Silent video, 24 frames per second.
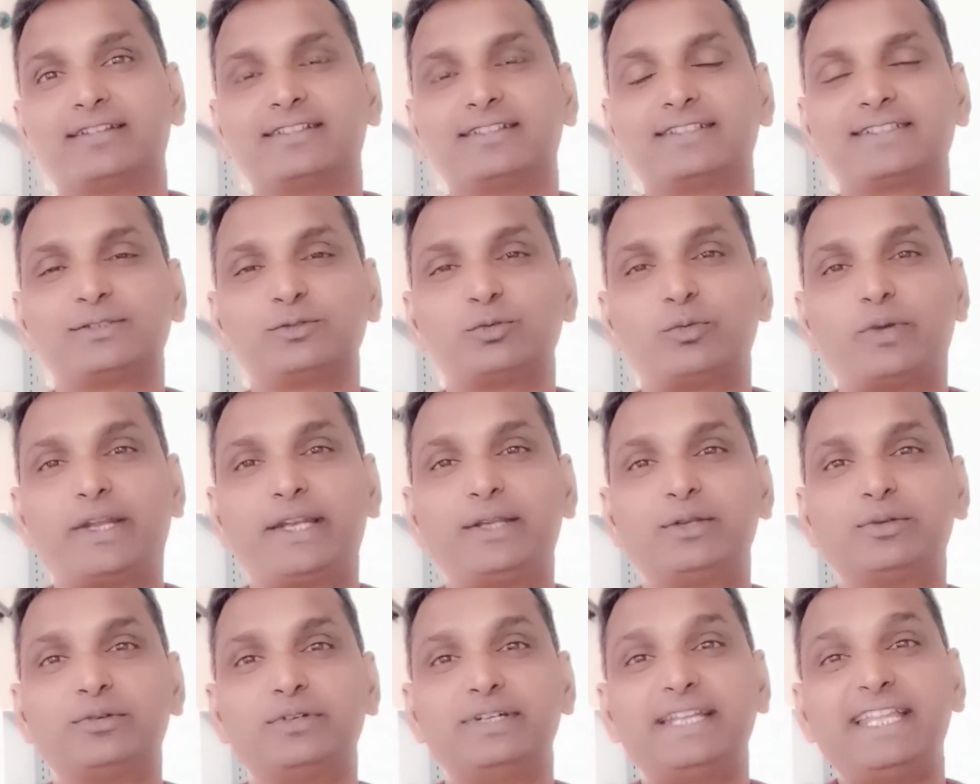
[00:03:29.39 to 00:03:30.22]
So when
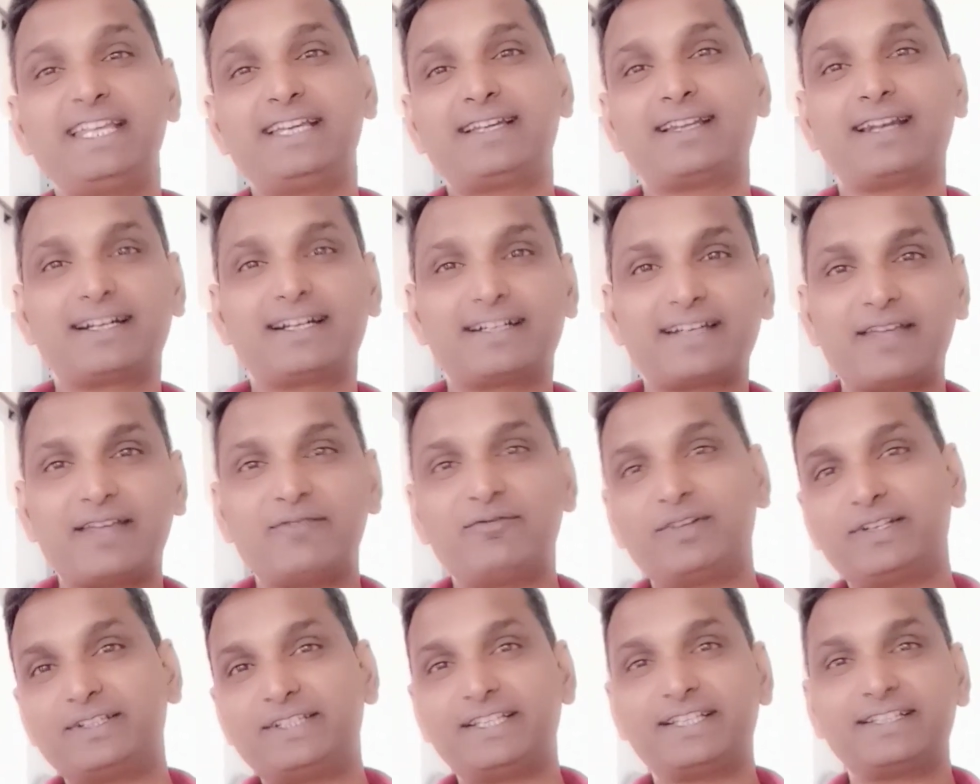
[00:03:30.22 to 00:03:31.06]
you declutter
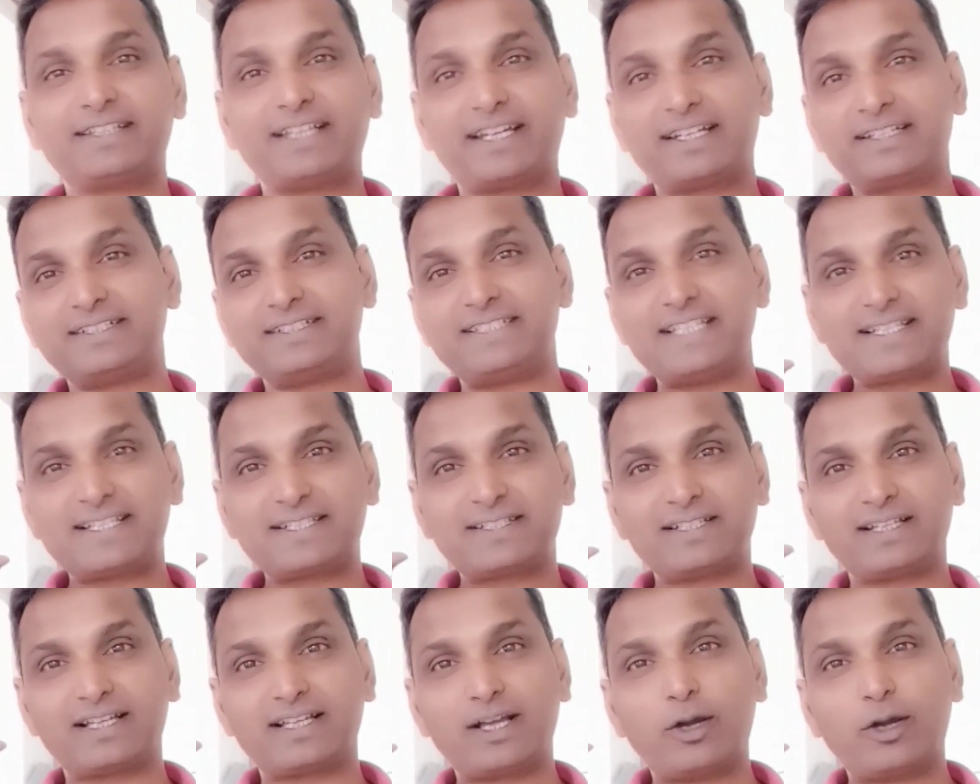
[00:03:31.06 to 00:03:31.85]
everything that just